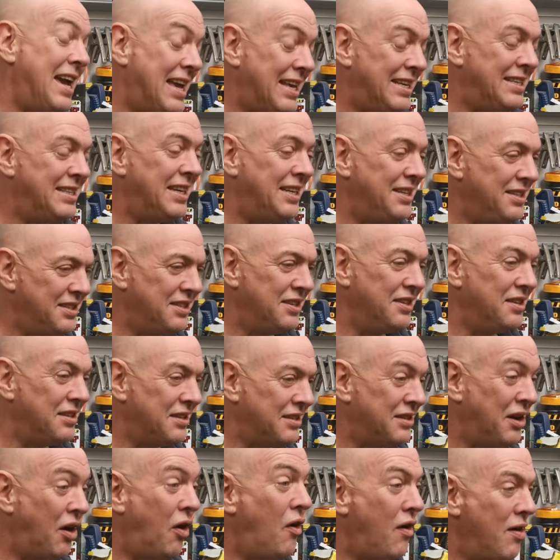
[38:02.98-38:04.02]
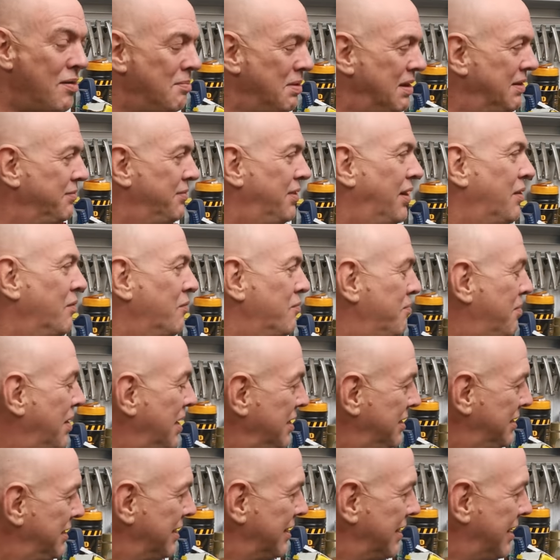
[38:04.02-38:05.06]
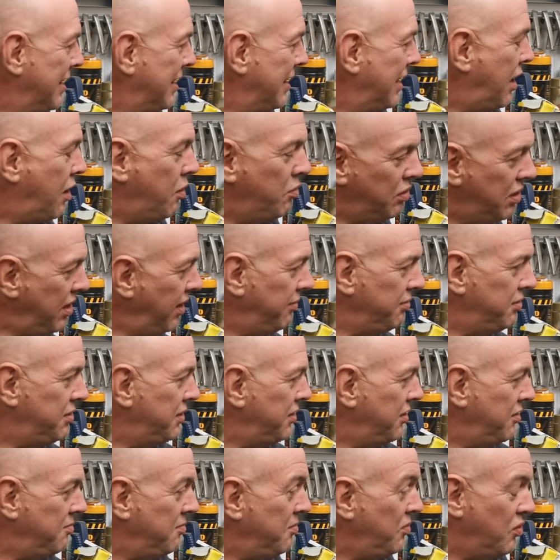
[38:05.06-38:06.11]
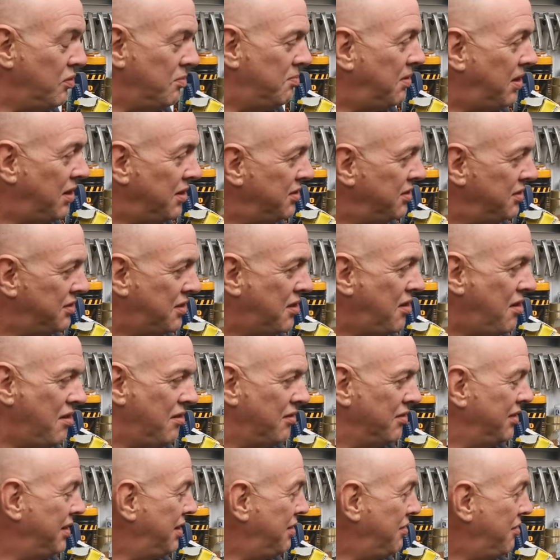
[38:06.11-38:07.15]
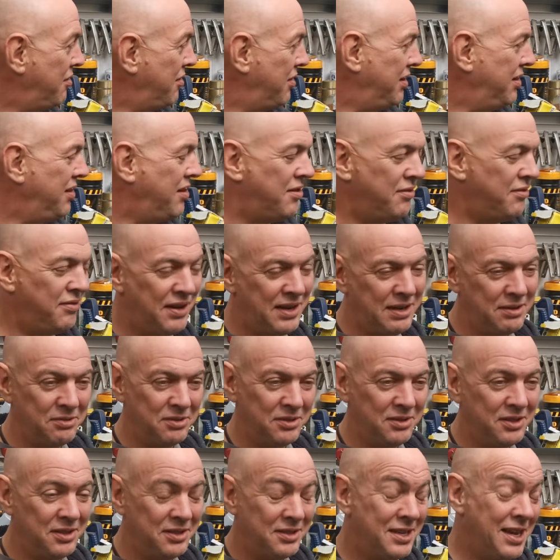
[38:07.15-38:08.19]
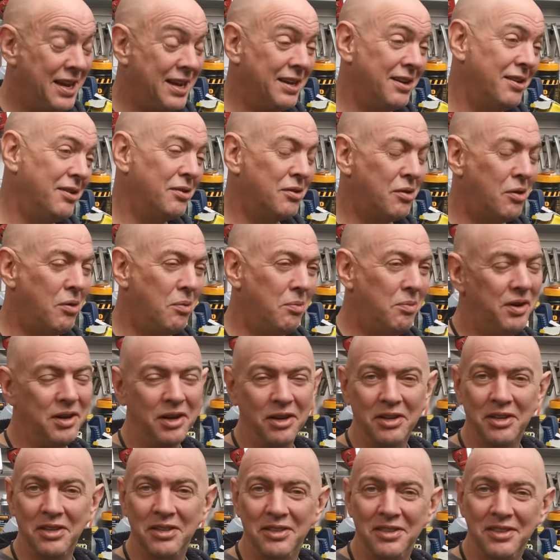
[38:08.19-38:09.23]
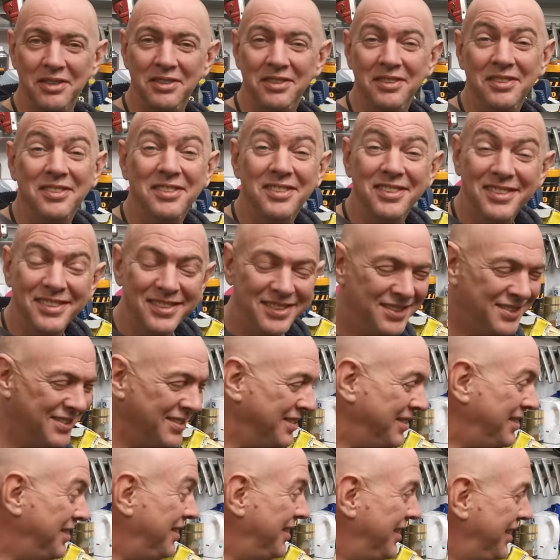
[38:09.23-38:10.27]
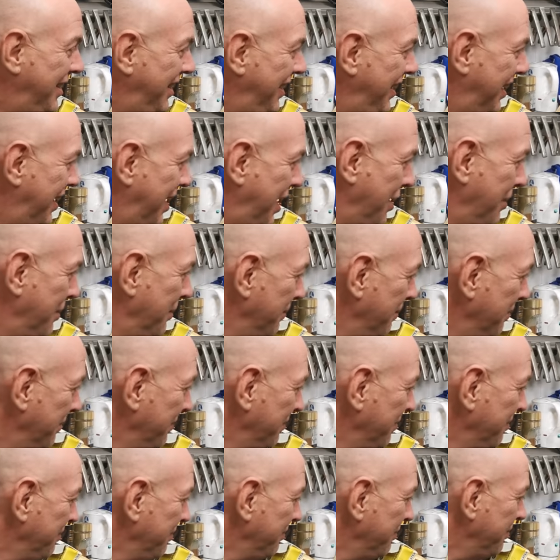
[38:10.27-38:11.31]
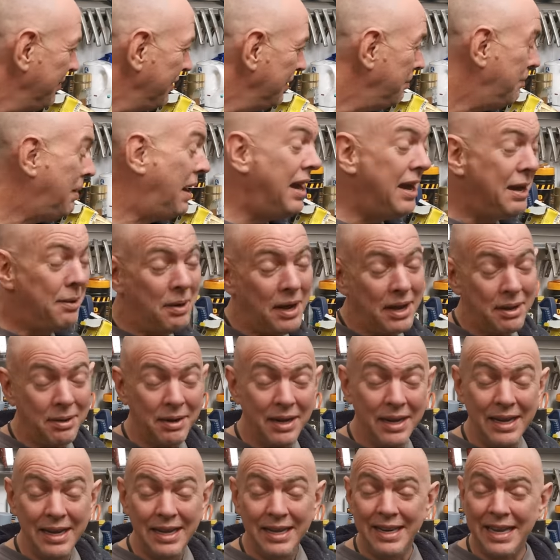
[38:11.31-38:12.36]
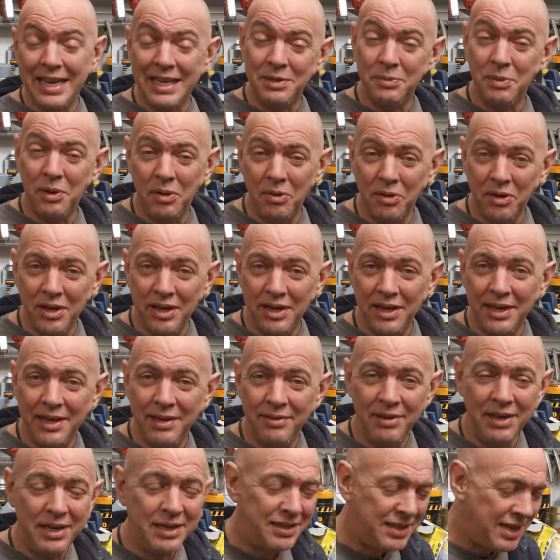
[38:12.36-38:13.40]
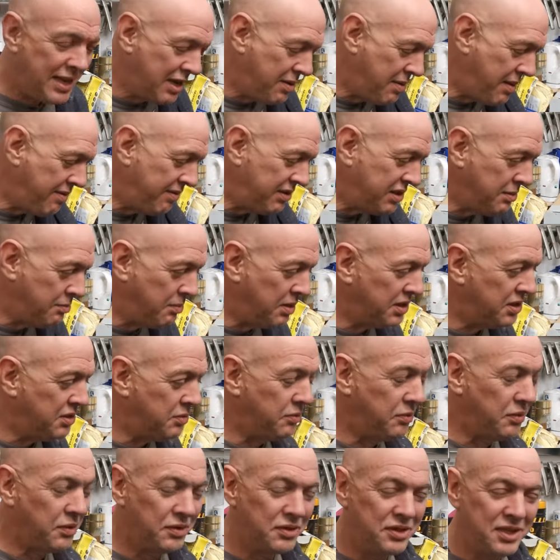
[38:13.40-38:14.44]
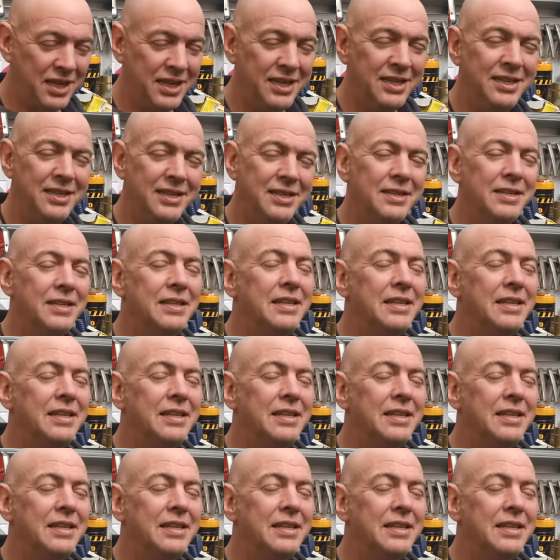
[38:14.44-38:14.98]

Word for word: get a sense of the time involved, basically. I would love to do more, but I just can't. There aren't enough hours in the day and I've got to work. So there you go. But anyway, that's where I'm going to leave it. Thank you ever so much for watching.